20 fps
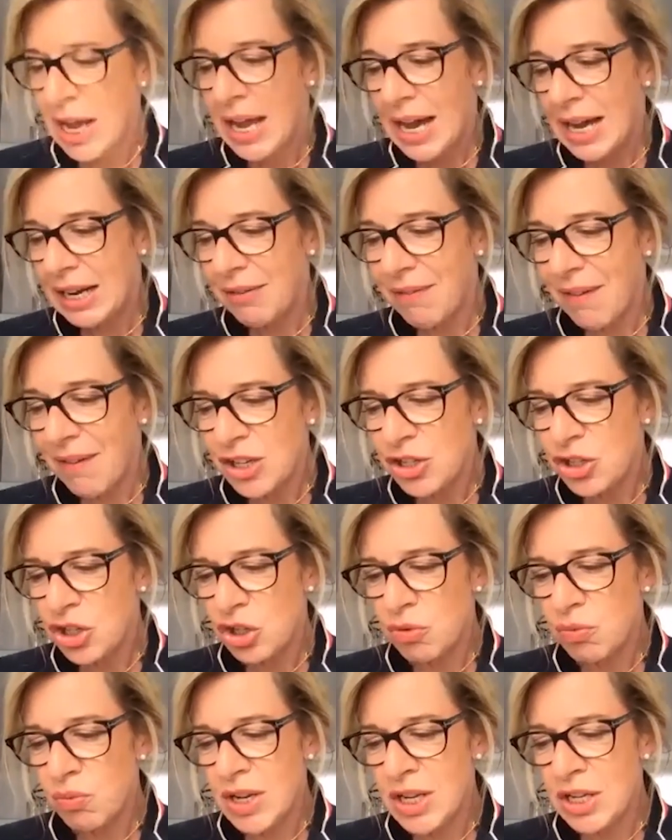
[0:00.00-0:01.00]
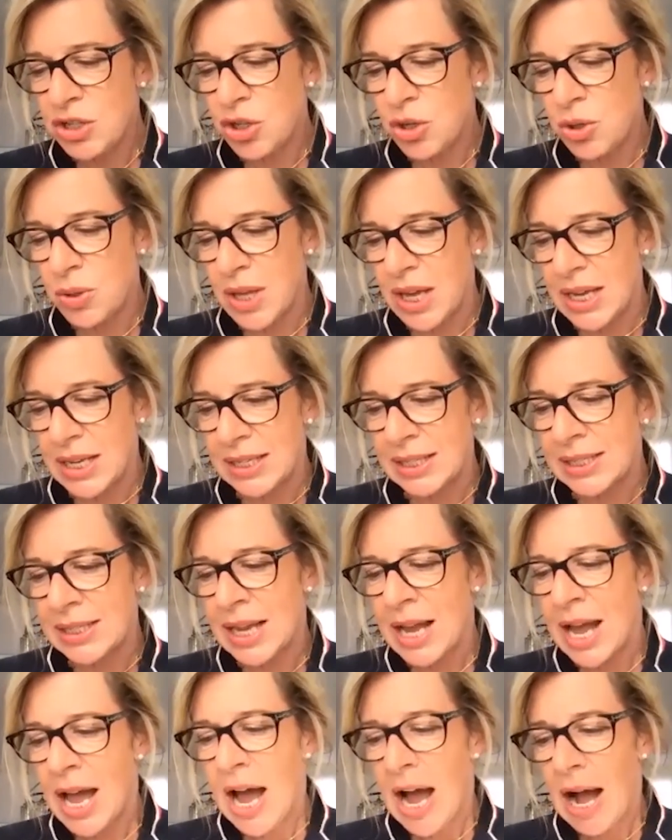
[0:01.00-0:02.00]
And if I can just read you this,
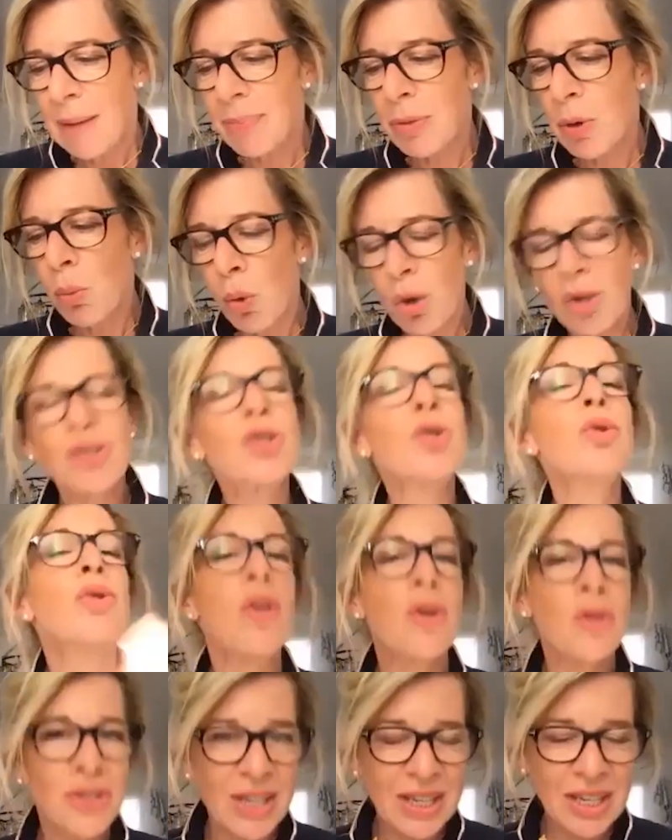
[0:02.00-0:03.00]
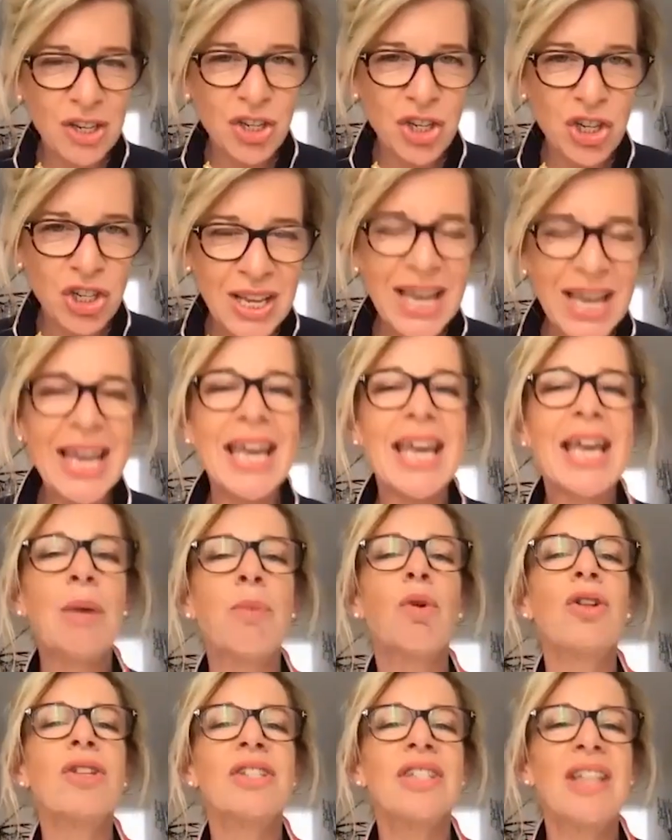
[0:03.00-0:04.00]
um, once all those signatures are in,
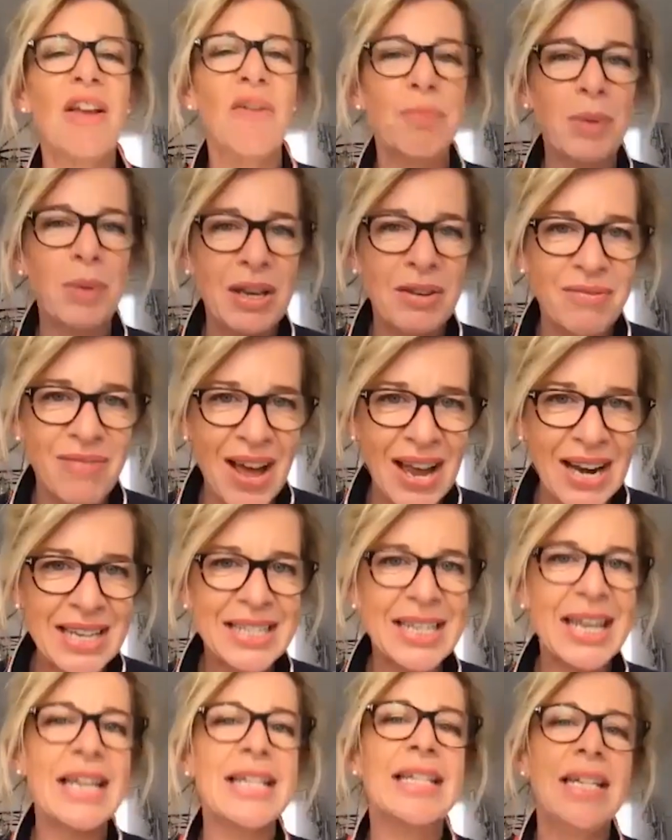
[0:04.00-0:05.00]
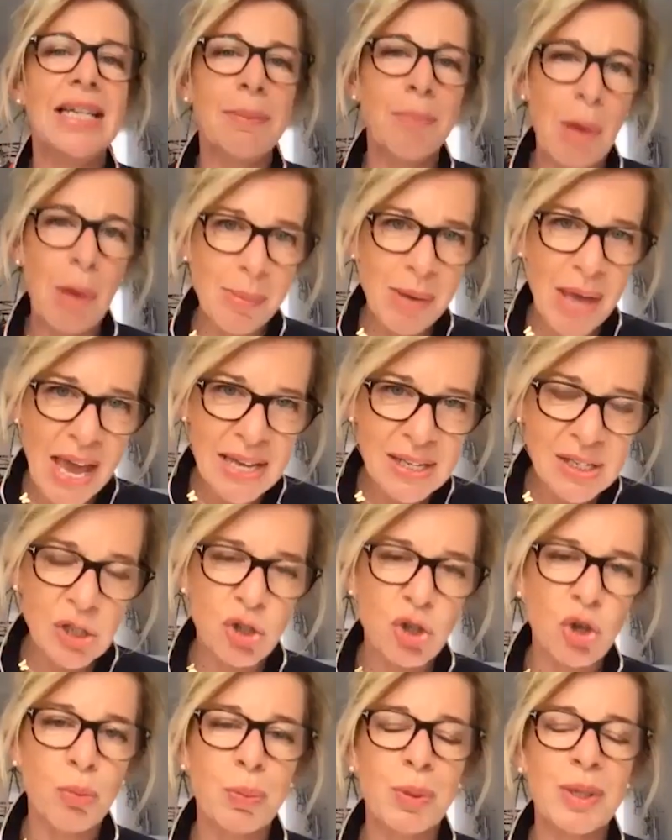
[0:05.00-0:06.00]
once they've been validated, maybe
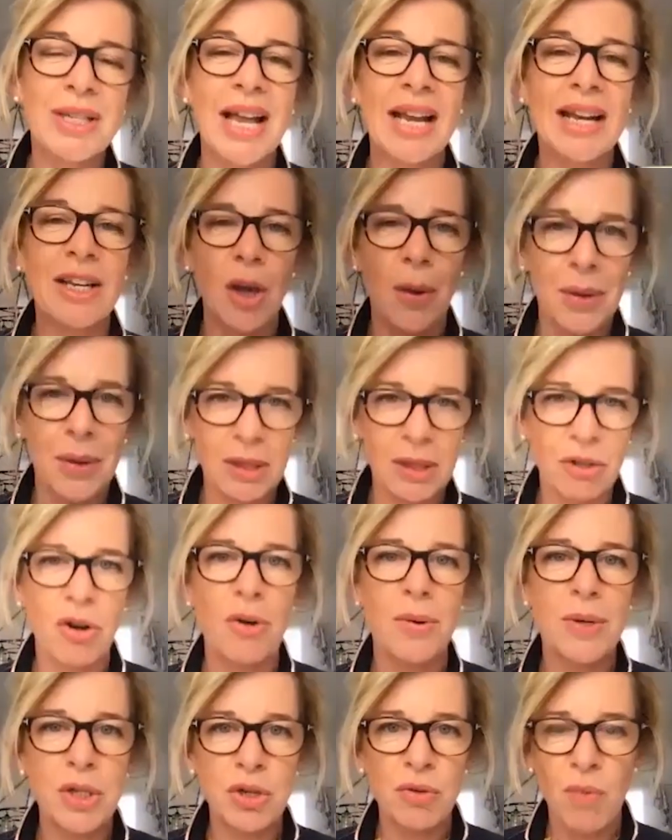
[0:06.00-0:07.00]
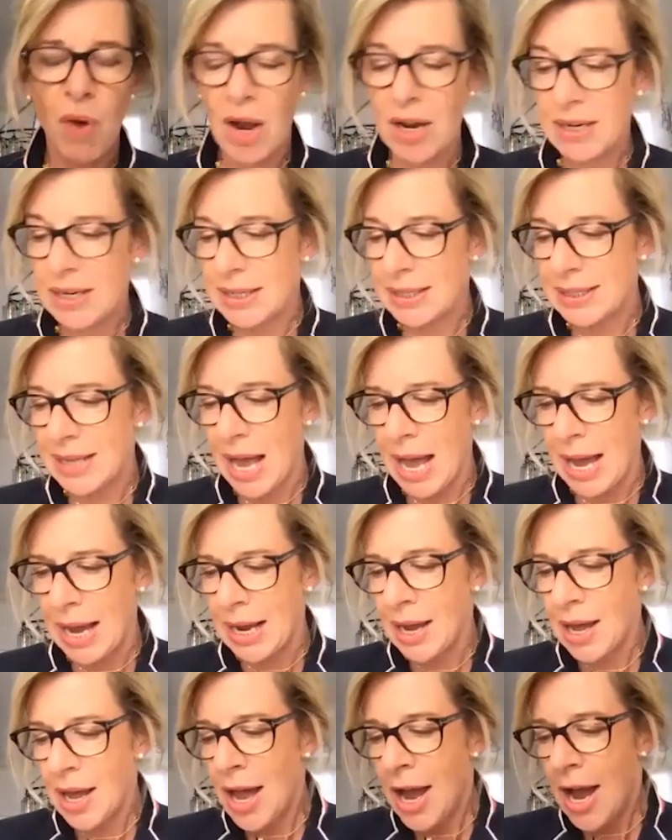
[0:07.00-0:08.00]
82% going through, as you rightly
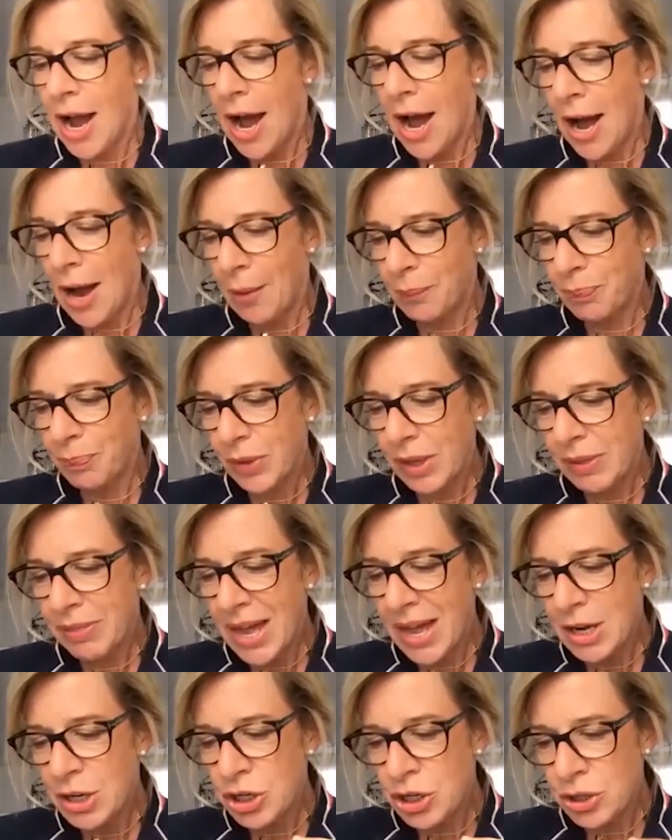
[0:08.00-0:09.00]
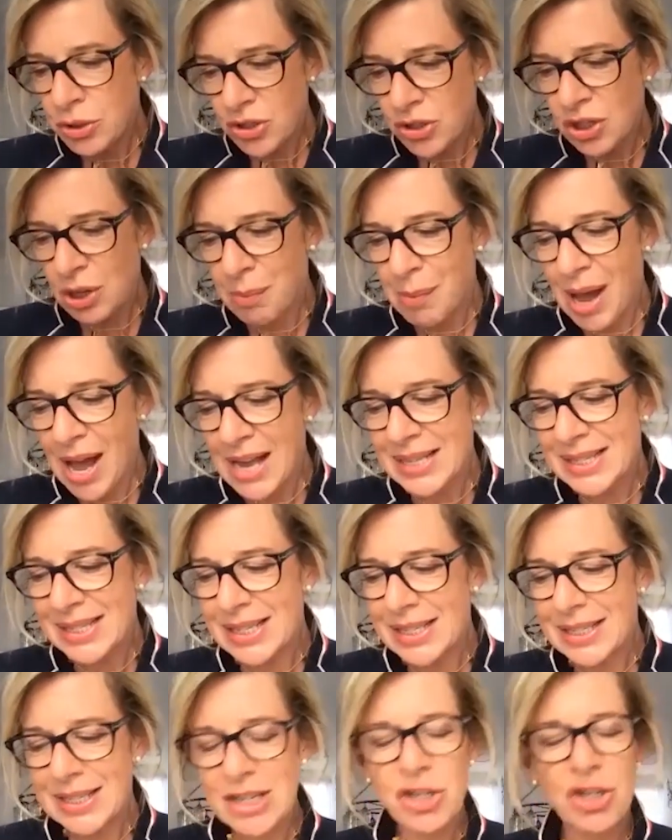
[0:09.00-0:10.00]
say, um, then Newsom has an
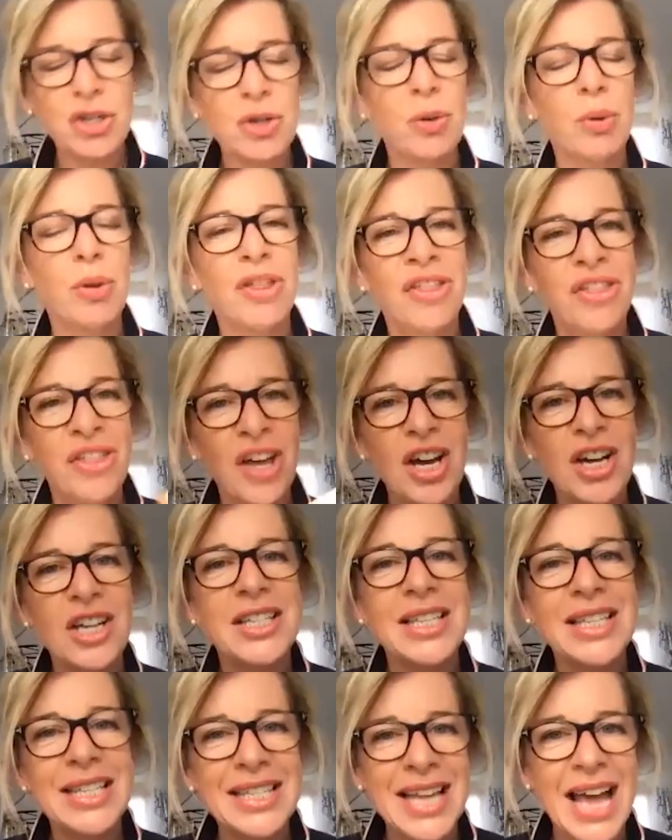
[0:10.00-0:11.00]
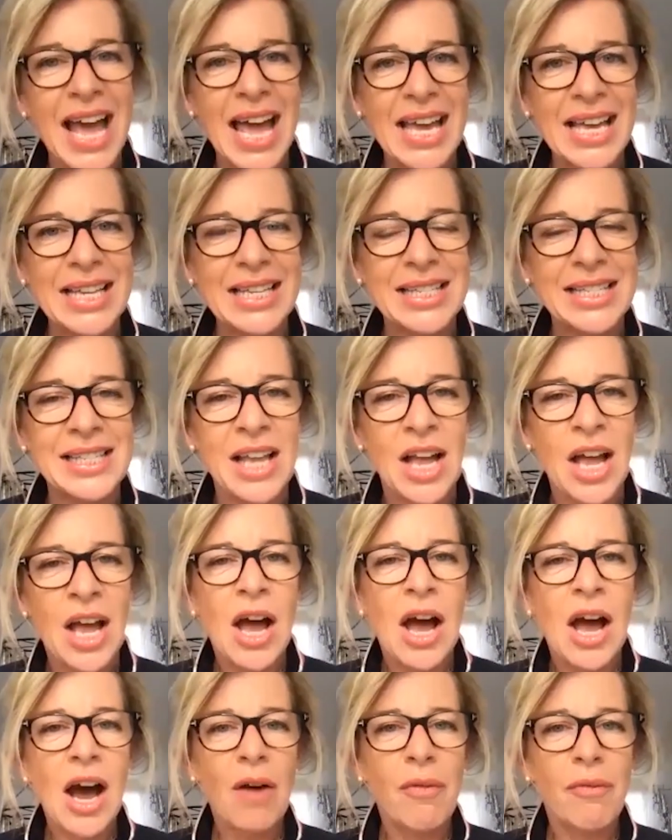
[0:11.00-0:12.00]
additional 30 days
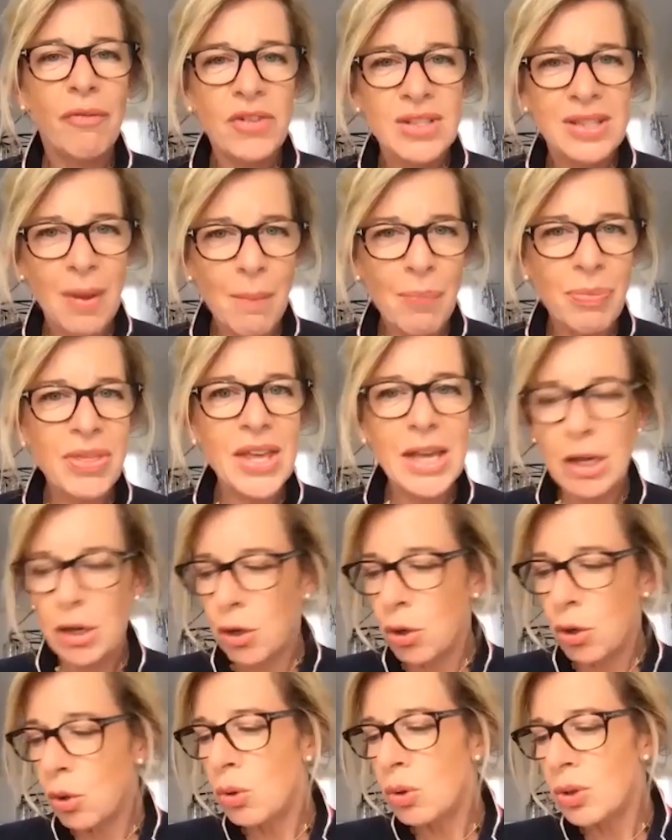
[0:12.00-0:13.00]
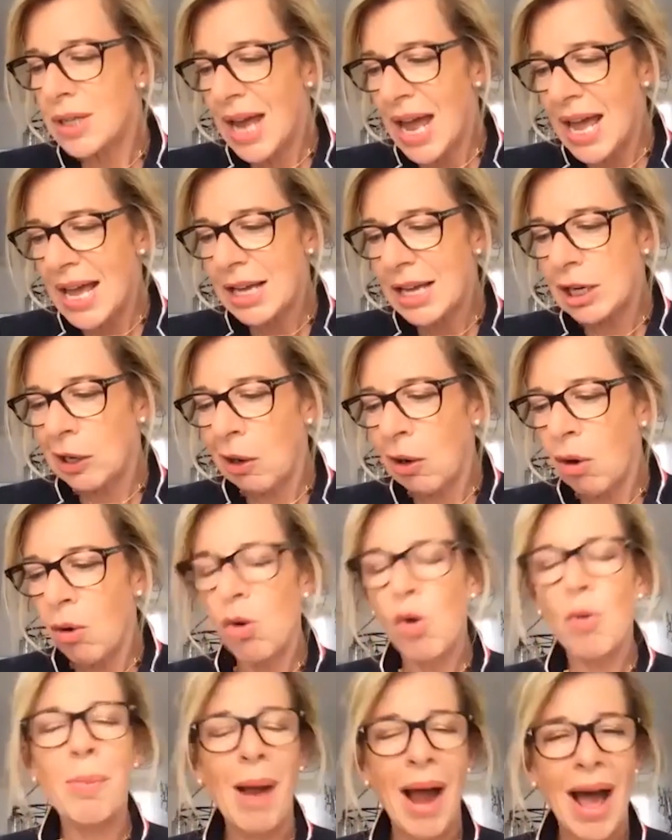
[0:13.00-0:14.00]
uh, for something called a
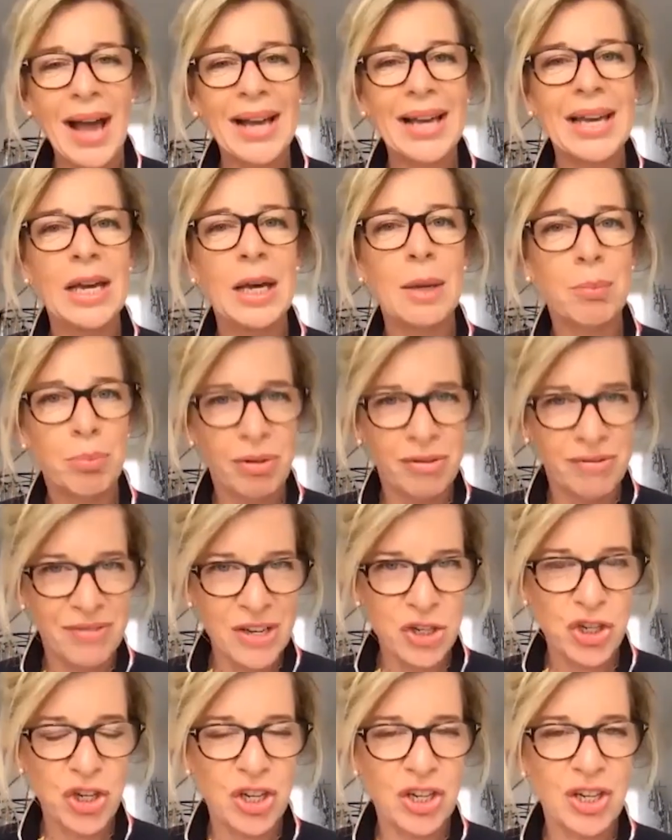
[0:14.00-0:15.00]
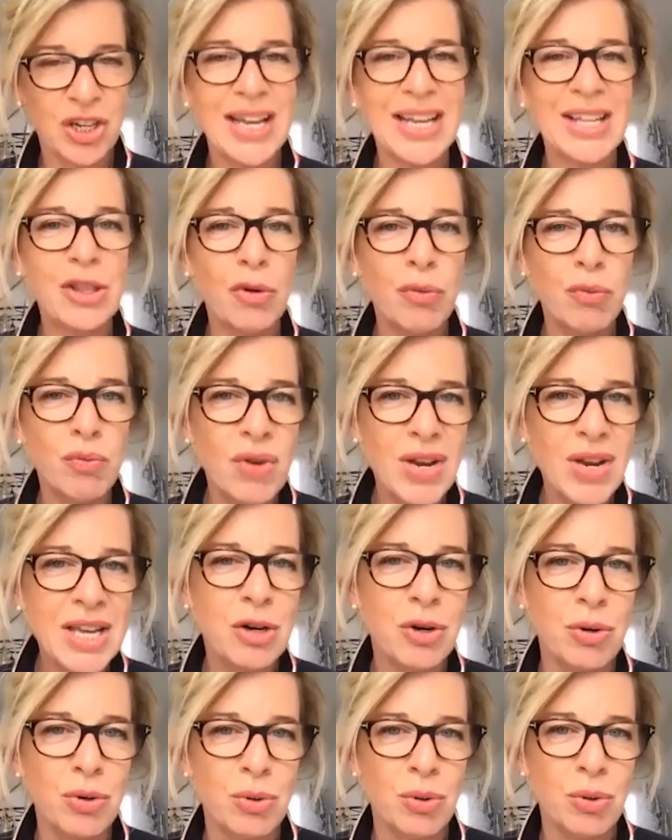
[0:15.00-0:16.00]
clawback provision in the
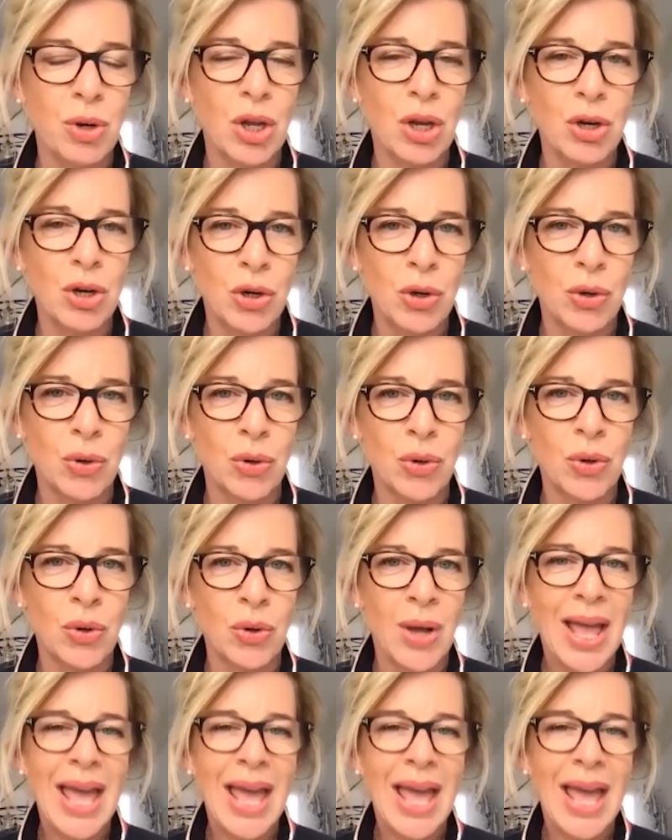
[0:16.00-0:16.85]
recall law.